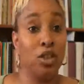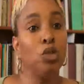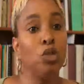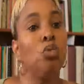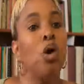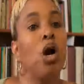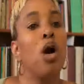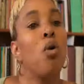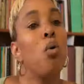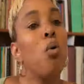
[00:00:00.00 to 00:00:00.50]
you
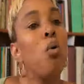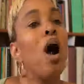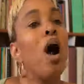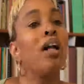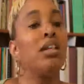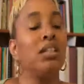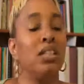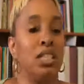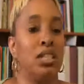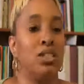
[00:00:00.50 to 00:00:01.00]
want
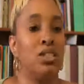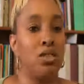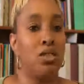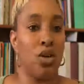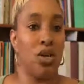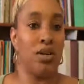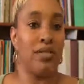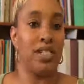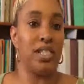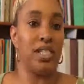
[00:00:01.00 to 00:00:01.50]
quality
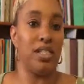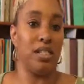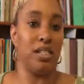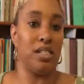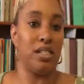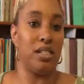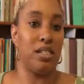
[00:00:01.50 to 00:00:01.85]
services.